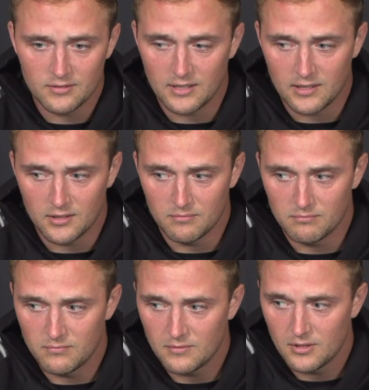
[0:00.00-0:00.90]
I
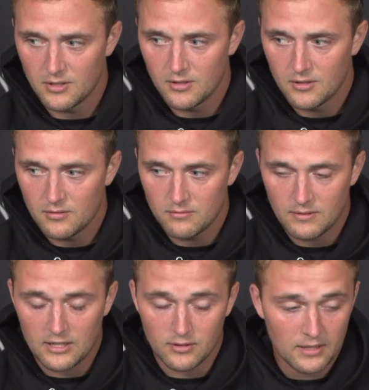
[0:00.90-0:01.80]

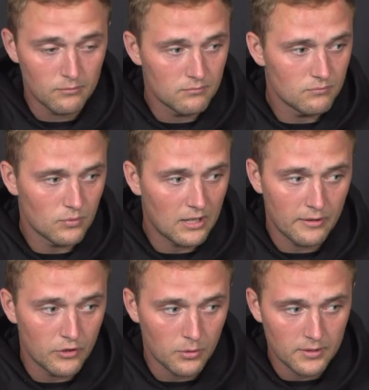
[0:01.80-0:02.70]
don't
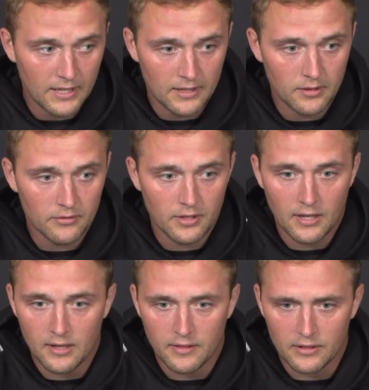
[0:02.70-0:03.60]
even know what day it is
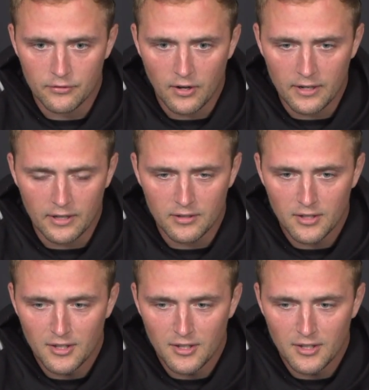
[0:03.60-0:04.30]
today. I think it's Friday.